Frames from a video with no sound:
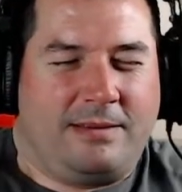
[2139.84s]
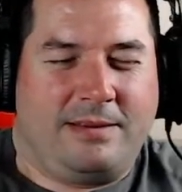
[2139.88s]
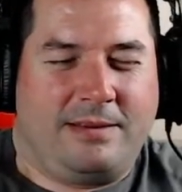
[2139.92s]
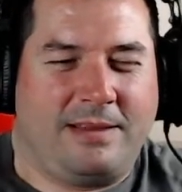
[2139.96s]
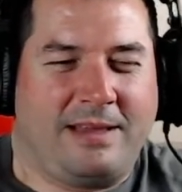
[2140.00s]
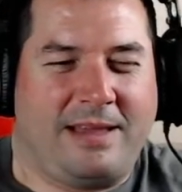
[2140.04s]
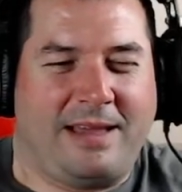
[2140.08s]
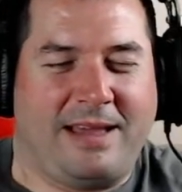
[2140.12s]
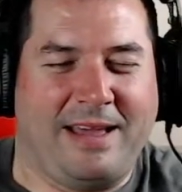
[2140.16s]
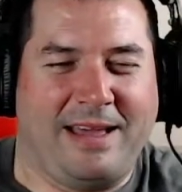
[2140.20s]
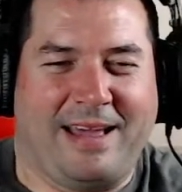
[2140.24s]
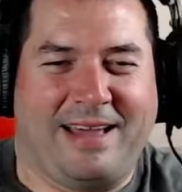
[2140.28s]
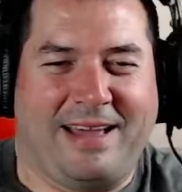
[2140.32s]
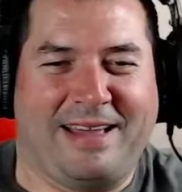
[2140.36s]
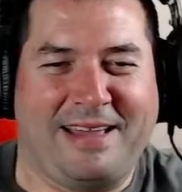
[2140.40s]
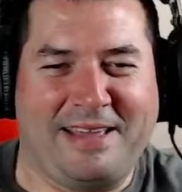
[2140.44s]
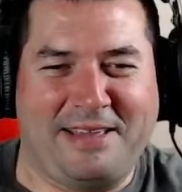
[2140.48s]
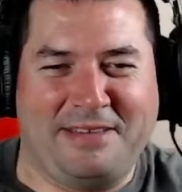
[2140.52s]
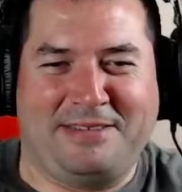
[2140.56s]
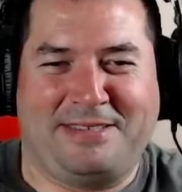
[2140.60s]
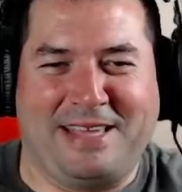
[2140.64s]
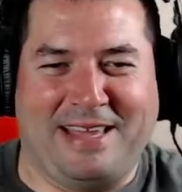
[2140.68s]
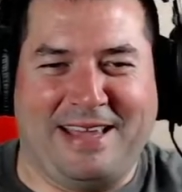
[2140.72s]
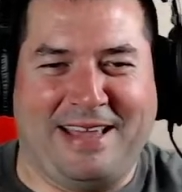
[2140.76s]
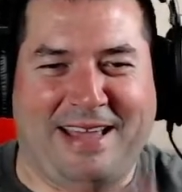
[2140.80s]

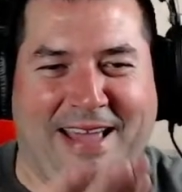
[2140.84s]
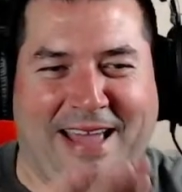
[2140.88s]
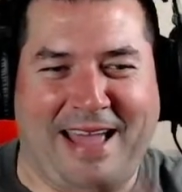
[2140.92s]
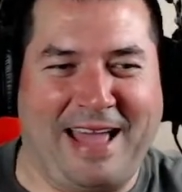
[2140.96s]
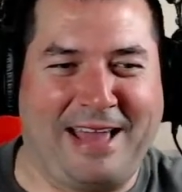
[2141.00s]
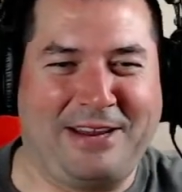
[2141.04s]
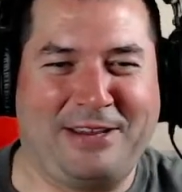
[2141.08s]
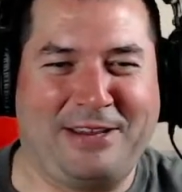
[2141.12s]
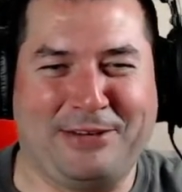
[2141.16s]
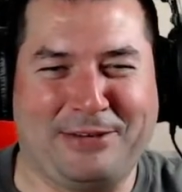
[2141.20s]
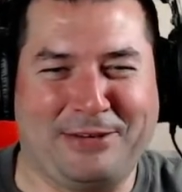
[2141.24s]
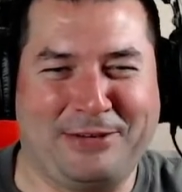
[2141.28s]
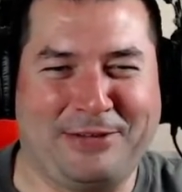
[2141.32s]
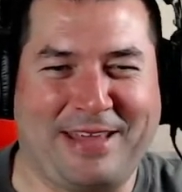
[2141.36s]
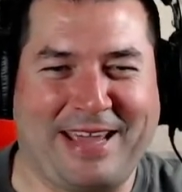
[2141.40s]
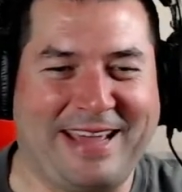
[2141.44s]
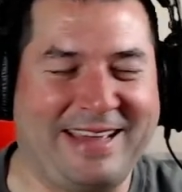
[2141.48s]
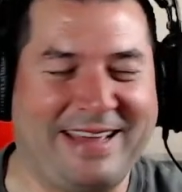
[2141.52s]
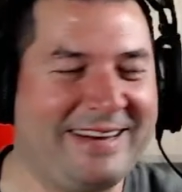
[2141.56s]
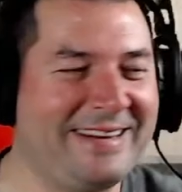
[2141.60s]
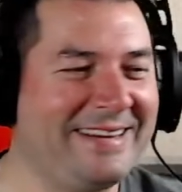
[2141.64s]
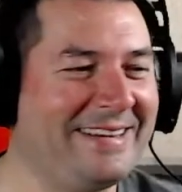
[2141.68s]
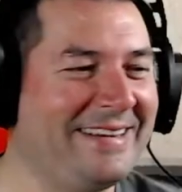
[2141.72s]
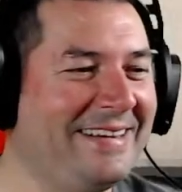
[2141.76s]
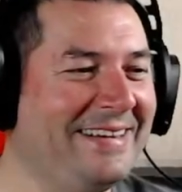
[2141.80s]
How do you do
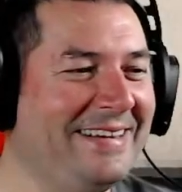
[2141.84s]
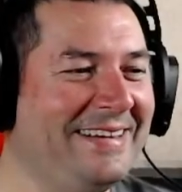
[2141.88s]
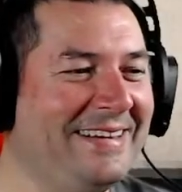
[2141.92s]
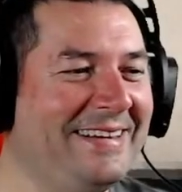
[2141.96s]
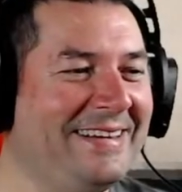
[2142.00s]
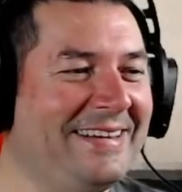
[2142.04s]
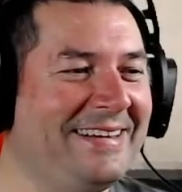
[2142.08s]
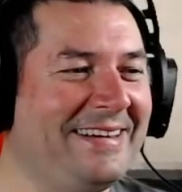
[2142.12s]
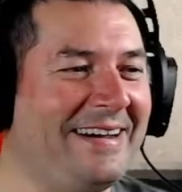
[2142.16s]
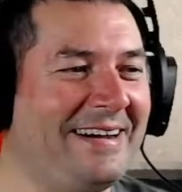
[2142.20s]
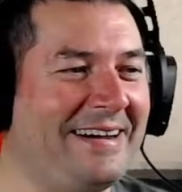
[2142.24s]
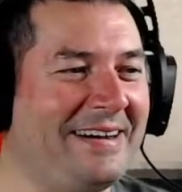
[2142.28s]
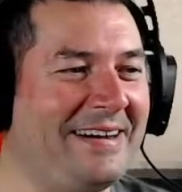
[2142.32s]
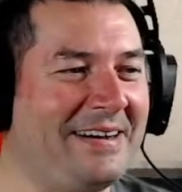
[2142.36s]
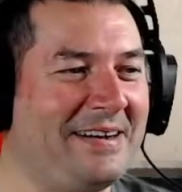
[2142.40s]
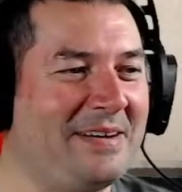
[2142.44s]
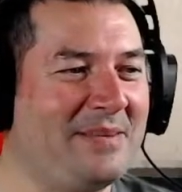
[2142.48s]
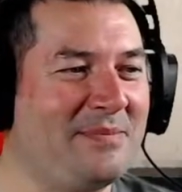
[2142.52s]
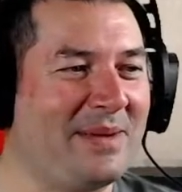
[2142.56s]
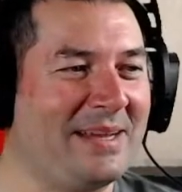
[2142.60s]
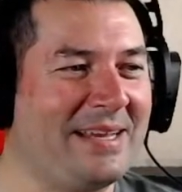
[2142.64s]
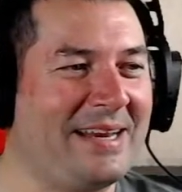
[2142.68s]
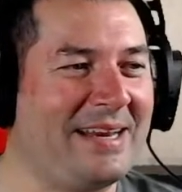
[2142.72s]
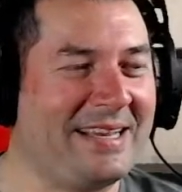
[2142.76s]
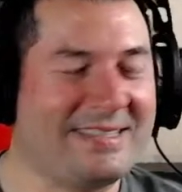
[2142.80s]
that?
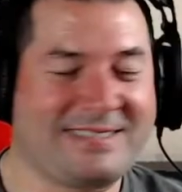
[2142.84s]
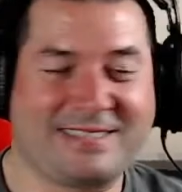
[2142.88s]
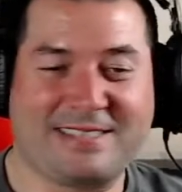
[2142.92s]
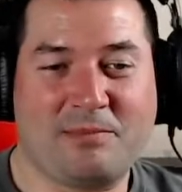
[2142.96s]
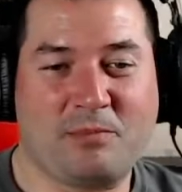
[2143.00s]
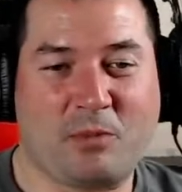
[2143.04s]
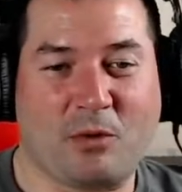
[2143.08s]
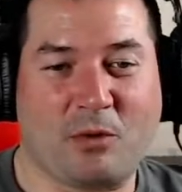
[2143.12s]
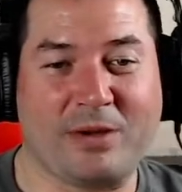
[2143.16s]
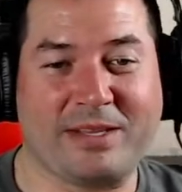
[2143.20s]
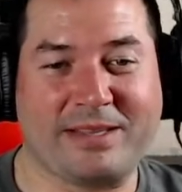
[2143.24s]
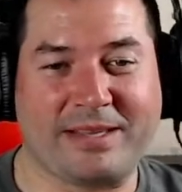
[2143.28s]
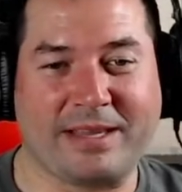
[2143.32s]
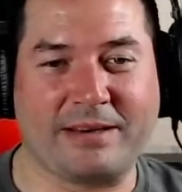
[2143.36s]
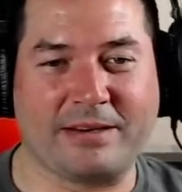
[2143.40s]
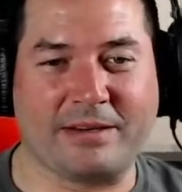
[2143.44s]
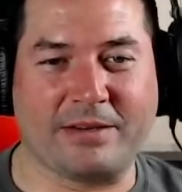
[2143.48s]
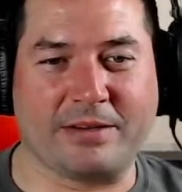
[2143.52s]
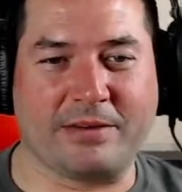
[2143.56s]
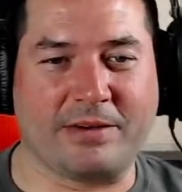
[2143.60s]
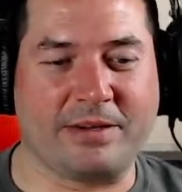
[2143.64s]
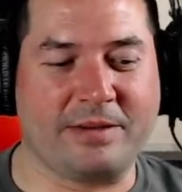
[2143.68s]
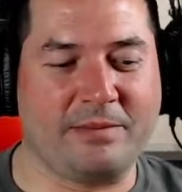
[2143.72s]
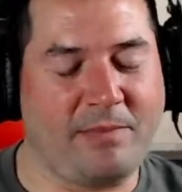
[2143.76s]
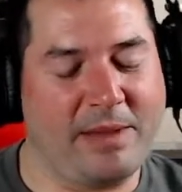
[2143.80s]
But at some point they can do
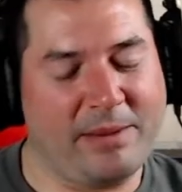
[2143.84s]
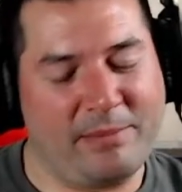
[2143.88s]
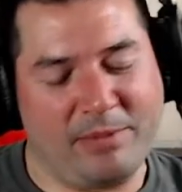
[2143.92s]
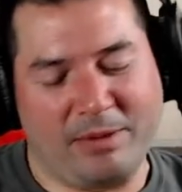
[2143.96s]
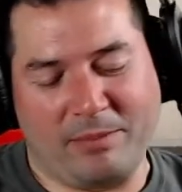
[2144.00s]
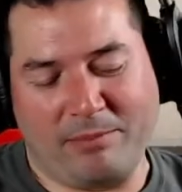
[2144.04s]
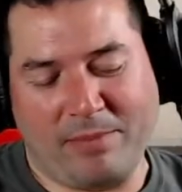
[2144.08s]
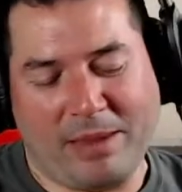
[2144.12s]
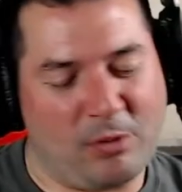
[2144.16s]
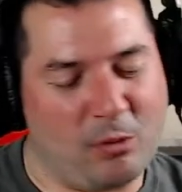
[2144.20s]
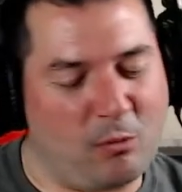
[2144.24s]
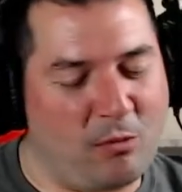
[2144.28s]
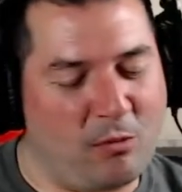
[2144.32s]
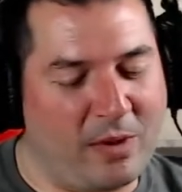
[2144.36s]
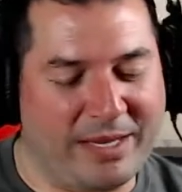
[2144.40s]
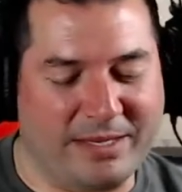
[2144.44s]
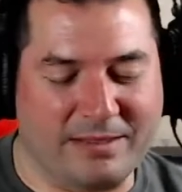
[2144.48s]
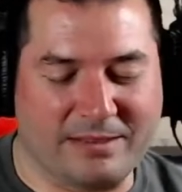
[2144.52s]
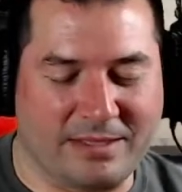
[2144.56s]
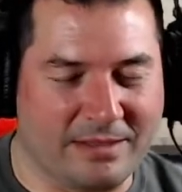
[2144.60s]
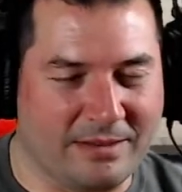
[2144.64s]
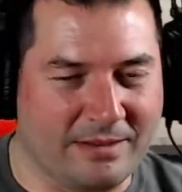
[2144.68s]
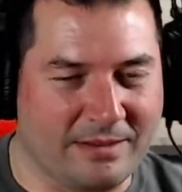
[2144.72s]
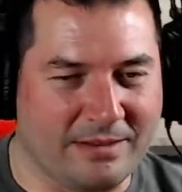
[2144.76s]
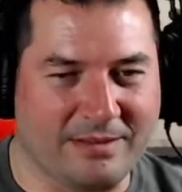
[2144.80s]
it. Maybe wait
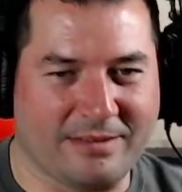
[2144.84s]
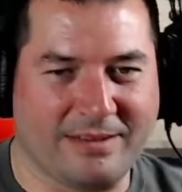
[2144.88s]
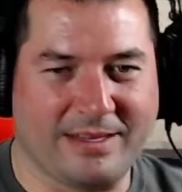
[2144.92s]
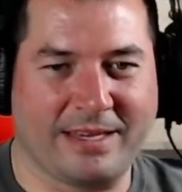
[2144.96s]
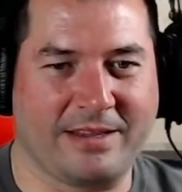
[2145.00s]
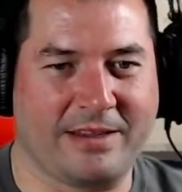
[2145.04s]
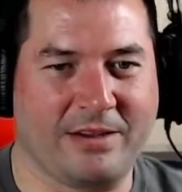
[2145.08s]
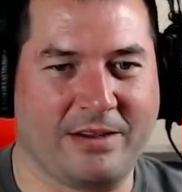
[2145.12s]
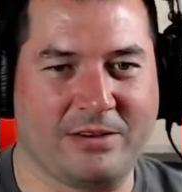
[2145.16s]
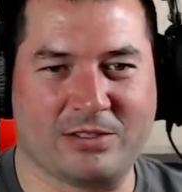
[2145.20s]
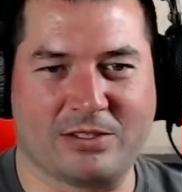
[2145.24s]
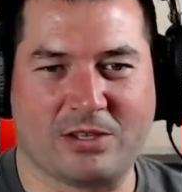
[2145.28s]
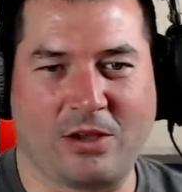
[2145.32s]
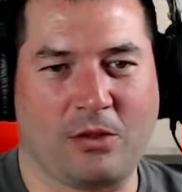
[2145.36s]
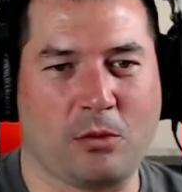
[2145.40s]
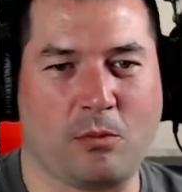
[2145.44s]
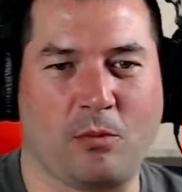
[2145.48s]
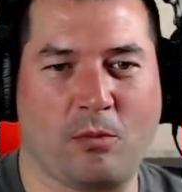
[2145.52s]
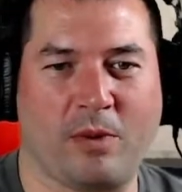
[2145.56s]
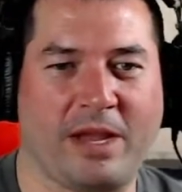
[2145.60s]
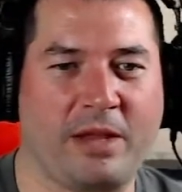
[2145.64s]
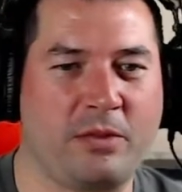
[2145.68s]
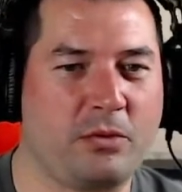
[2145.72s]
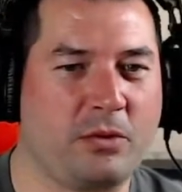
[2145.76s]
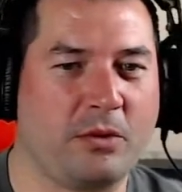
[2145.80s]
until it goes all the
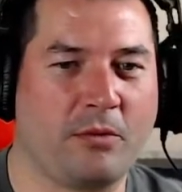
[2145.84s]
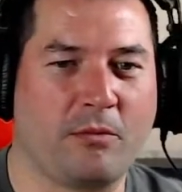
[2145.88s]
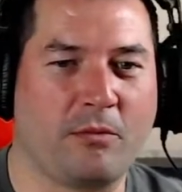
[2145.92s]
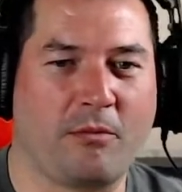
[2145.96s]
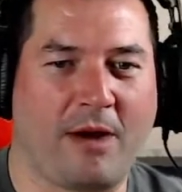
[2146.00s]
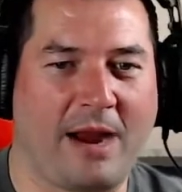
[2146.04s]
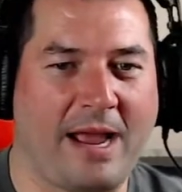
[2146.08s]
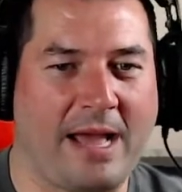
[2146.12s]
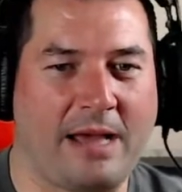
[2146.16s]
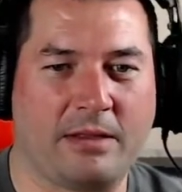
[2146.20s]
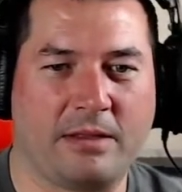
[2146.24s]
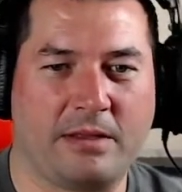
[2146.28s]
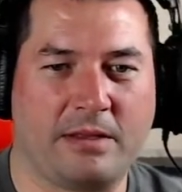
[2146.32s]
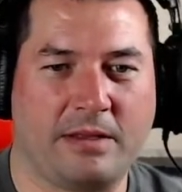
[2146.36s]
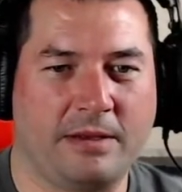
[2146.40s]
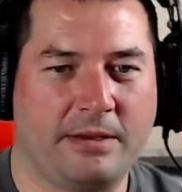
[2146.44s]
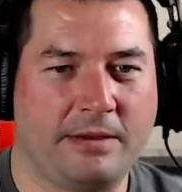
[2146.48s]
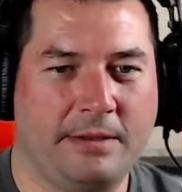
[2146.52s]
way through Wrath,